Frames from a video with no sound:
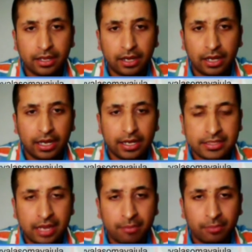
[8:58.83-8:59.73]

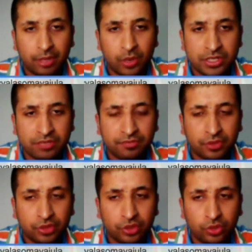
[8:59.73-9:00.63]
Isam, a question
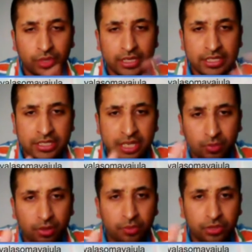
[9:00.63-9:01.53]
for you.
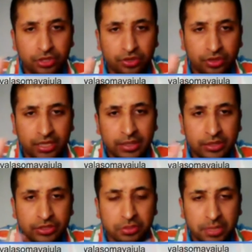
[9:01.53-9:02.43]
What do you think
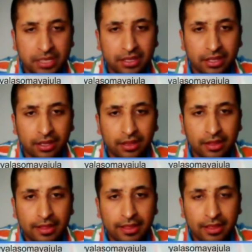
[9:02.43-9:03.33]
should be
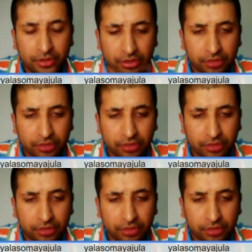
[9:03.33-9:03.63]
you've